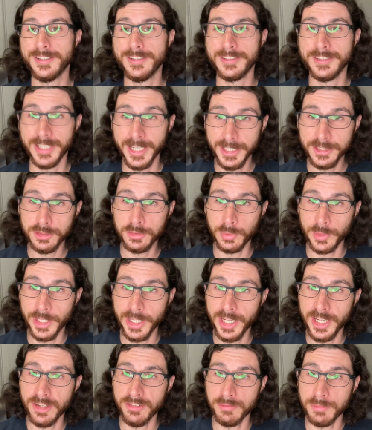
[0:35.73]
Next we
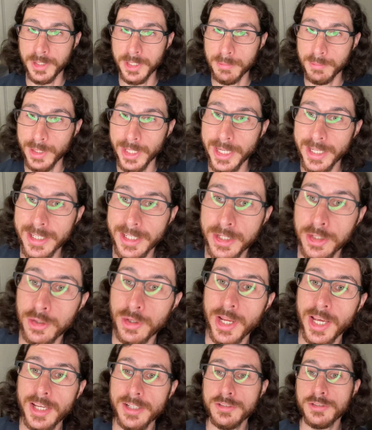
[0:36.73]
have Men in Black
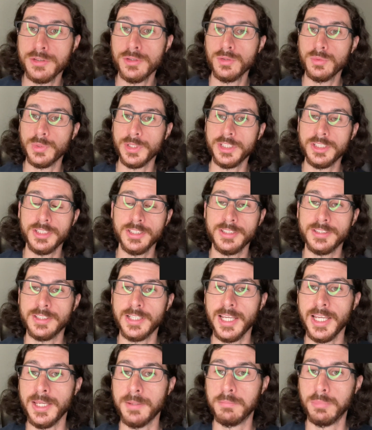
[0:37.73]
International, which is
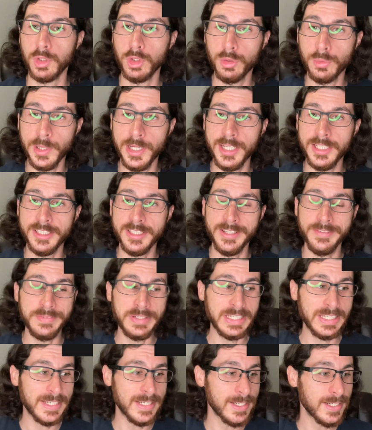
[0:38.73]
a Blu-ray
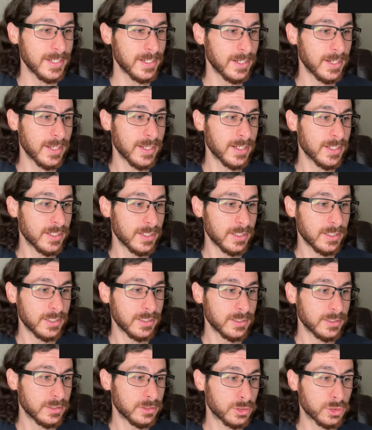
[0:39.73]
DVD.
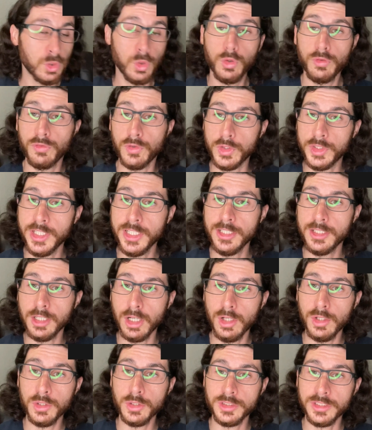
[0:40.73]
Sold for
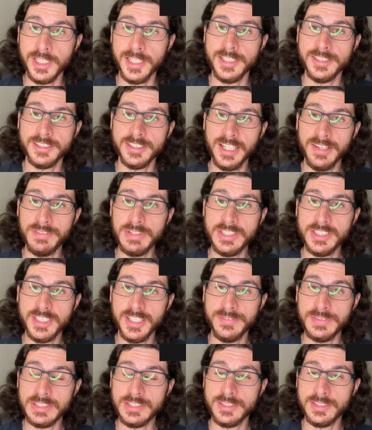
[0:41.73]

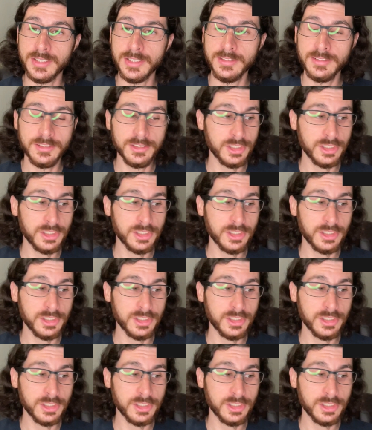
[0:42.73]
$10.77.